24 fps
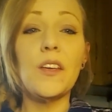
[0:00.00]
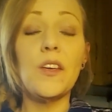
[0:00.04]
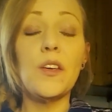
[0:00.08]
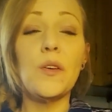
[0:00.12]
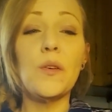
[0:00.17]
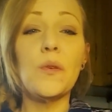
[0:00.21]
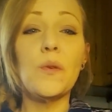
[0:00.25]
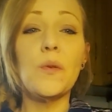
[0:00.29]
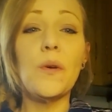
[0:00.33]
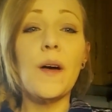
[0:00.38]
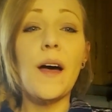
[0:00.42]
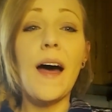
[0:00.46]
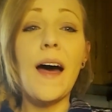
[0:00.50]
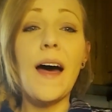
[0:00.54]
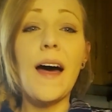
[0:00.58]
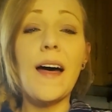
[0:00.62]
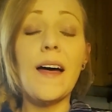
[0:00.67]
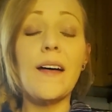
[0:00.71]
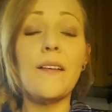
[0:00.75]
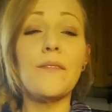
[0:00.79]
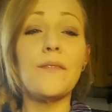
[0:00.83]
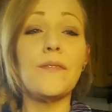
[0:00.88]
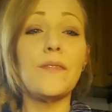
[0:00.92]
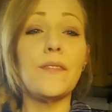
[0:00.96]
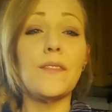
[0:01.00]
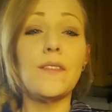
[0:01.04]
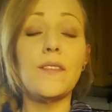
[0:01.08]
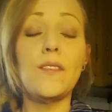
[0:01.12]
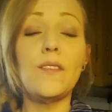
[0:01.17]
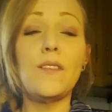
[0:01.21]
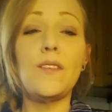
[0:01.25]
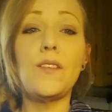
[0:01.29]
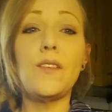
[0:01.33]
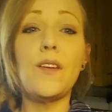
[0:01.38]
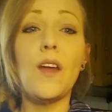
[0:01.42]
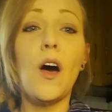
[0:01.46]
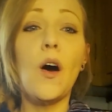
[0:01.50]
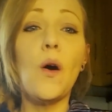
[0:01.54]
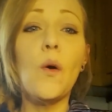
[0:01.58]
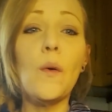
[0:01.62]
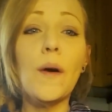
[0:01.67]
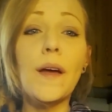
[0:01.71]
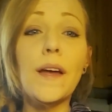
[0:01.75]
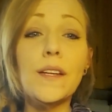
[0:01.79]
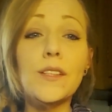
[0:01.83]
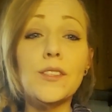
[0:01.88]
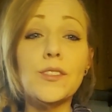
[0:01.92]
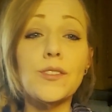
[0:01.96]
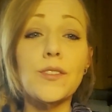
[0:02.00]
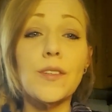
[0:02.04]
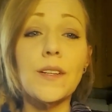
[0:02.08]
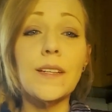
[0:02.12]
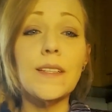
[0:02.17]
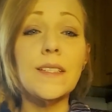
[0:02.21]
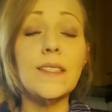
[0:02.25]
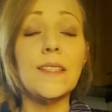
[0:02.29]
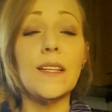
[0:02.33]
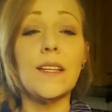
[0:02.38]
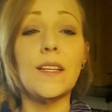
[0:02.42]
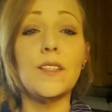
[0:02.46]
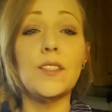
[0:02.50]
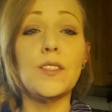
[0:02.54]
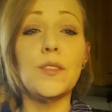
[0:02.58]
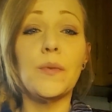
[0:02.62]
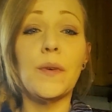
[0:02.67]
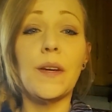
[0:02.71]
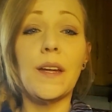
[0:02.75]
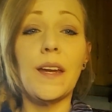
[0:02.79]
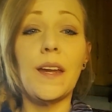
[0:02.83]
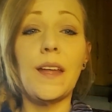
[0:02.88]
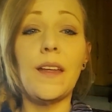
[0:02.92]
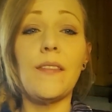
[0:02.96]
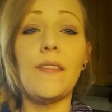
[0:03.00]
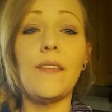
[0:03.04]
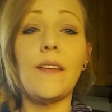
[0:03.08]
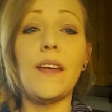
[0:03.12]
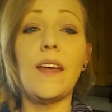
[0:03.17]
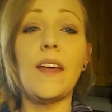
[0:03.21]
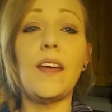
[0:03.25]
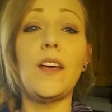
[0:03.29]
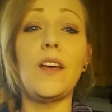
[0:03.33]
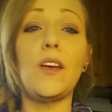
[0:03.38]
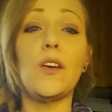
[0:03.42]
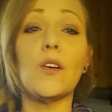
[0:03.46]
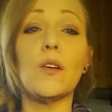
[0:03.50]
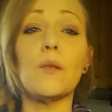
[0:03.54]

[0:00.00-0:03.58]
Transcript: you have no interest in doing anything,